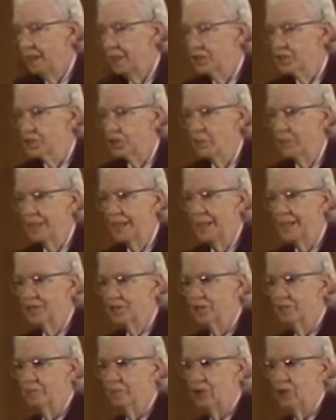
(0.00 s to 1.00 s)
So we
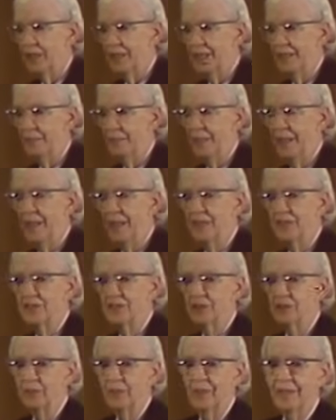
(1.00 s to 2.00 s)
got 2 more DPs
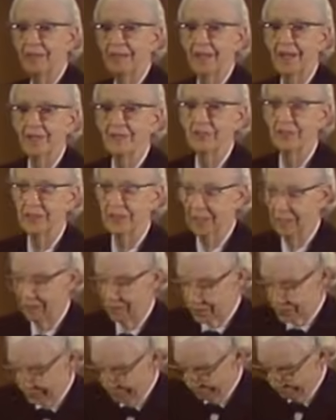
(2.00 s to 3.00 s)
and
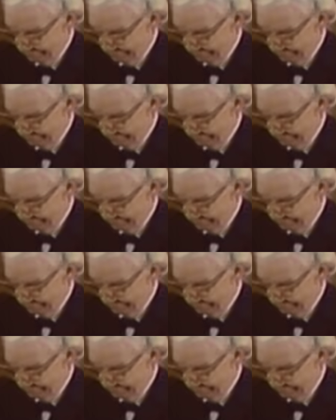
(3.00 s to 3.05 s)
$20,000,